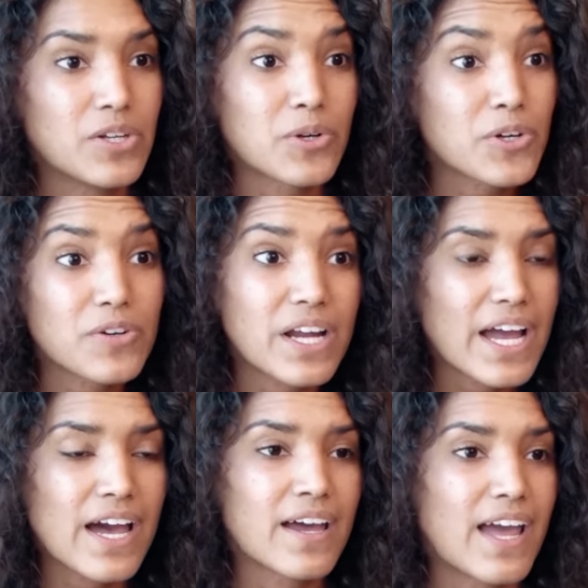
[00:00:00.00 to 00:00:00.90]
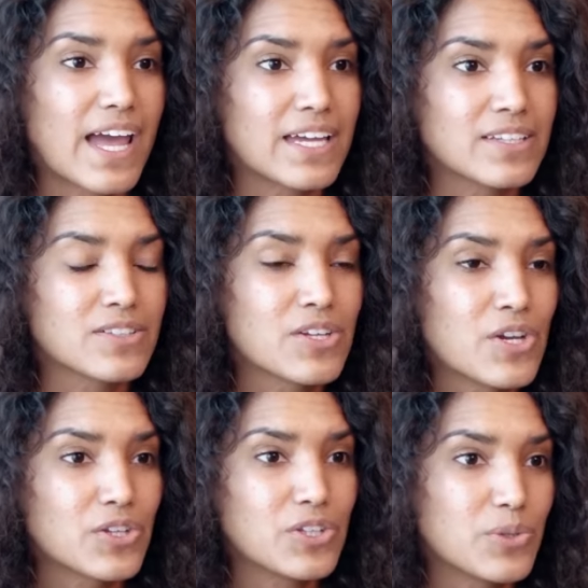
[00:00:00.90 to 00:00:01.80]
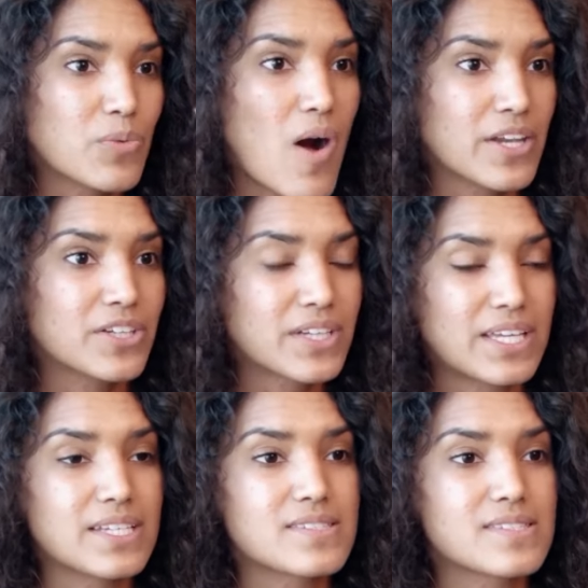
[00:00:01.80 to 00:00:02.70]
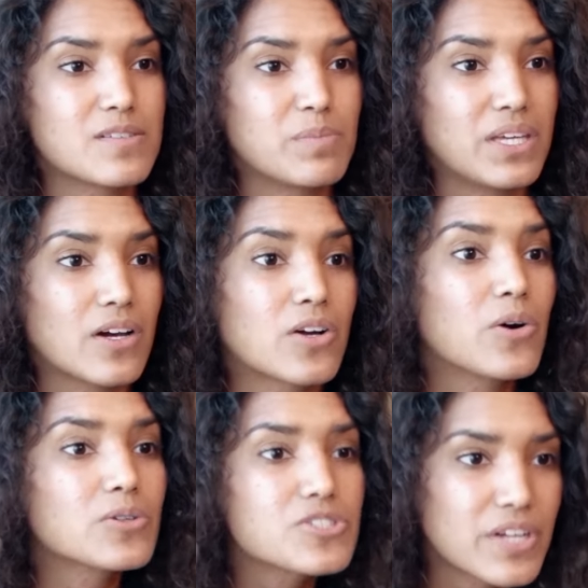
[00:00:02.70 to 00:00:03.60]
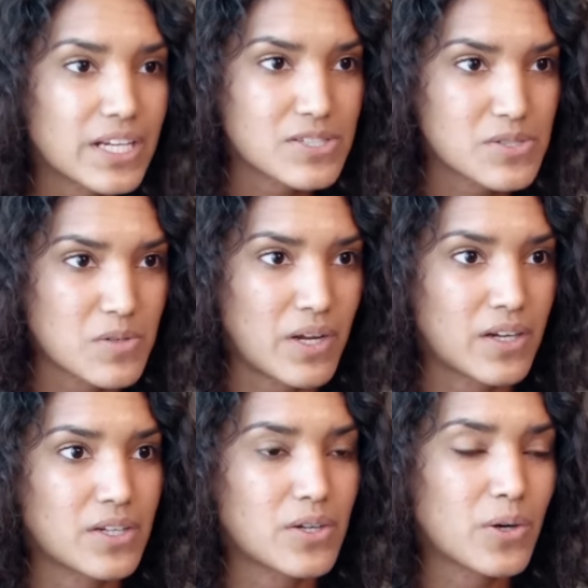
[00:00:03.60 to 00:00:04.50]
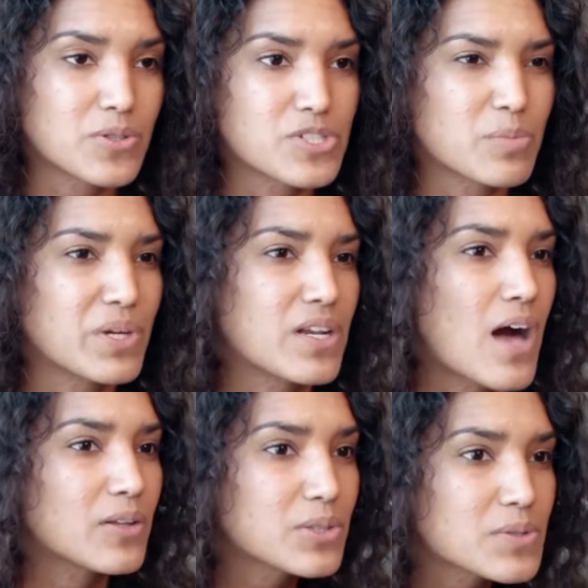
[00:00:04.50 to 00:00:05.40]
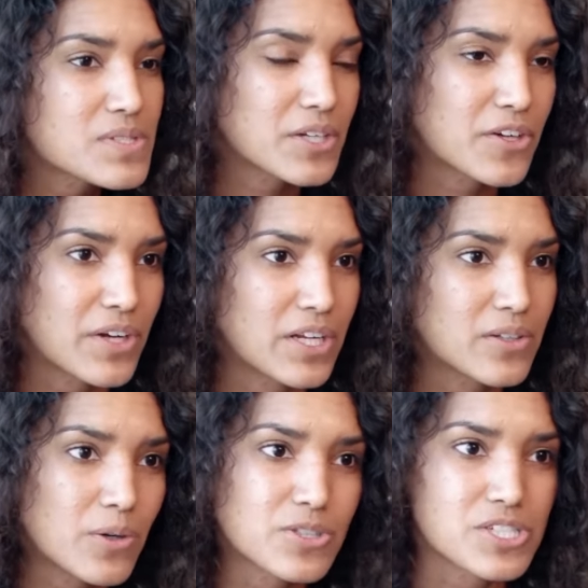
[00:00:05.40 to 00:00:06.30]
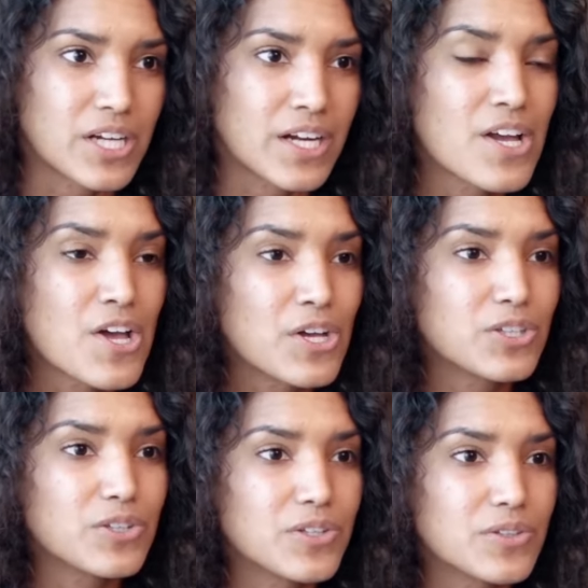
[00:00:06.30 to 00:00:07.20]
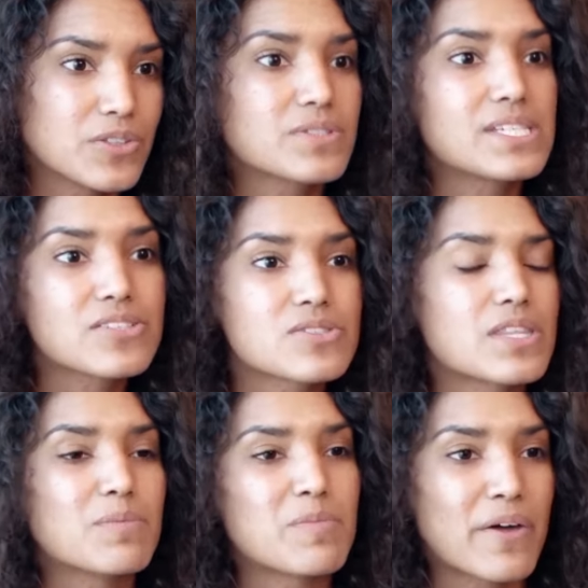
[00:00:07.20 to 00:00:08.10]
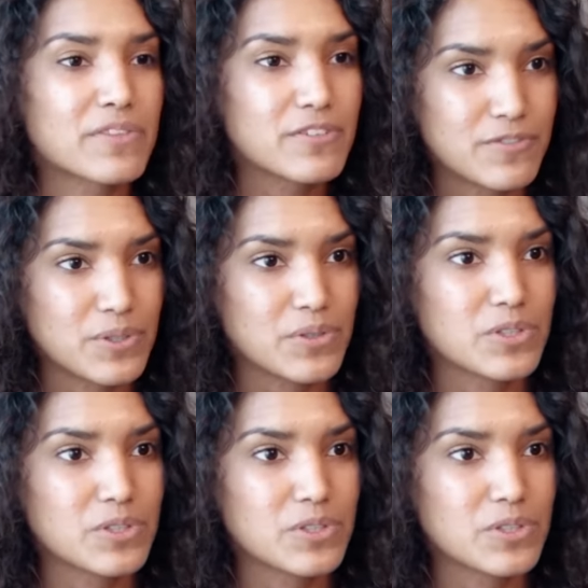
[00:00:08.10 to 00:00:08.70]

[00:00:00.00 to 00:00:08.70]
Korea, and you want your kids to be acculturated to American culture but not lose their Korean culture, you'll teach them about the food.